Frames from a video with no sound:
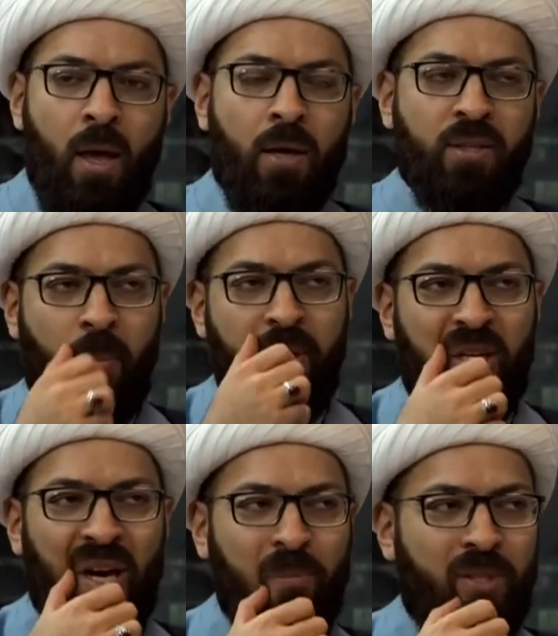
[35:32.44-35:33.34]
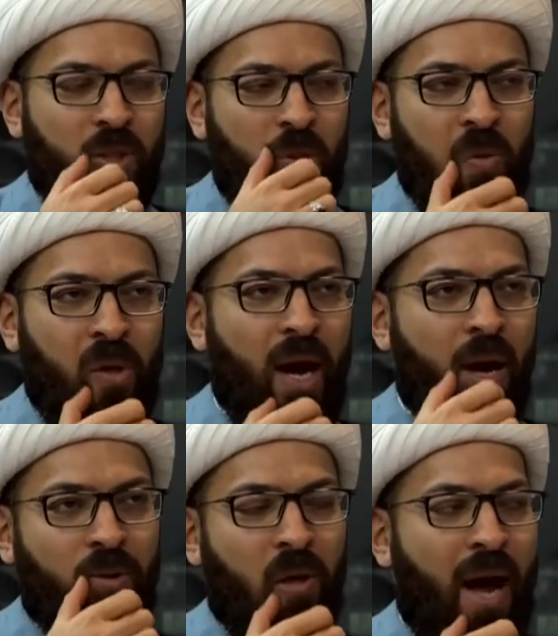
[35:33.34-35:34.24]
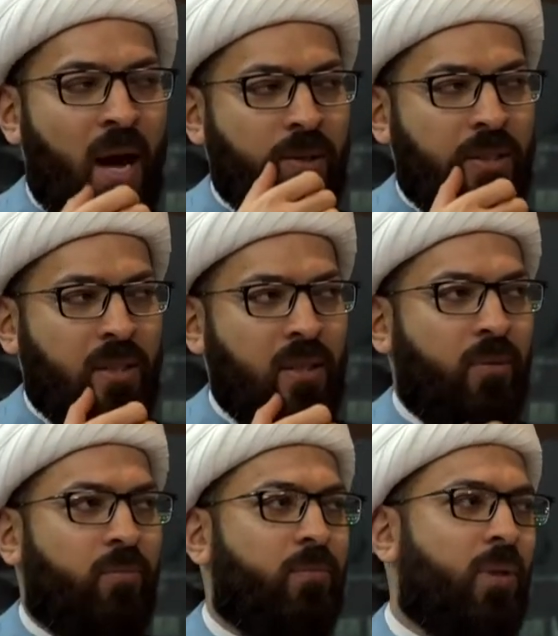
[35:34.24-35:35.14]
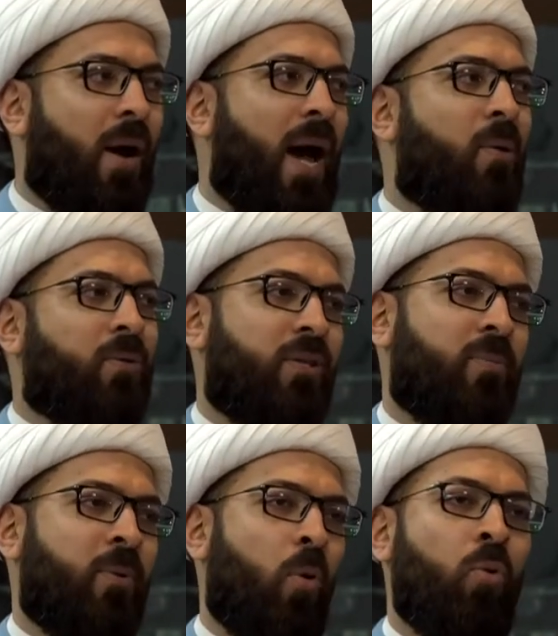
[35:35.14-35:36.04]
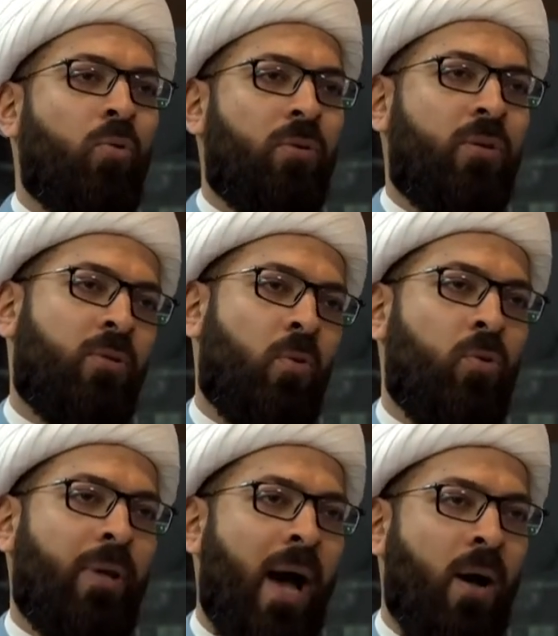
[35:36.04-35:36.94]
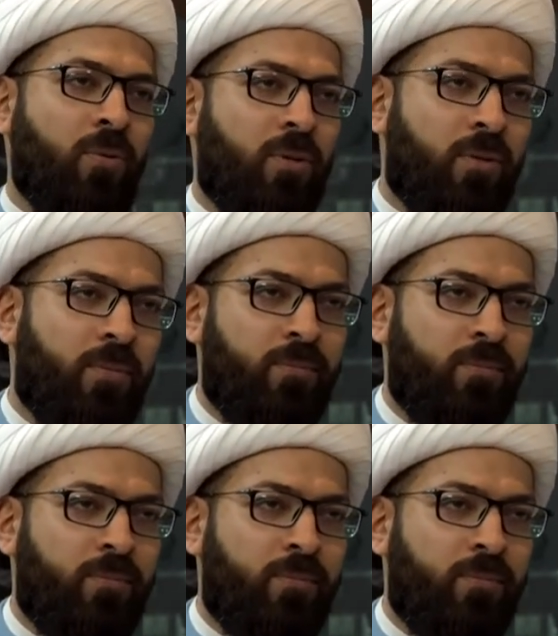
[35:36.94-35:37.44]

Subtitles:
Somebody comes to your house. Your house has been old, it's an old house.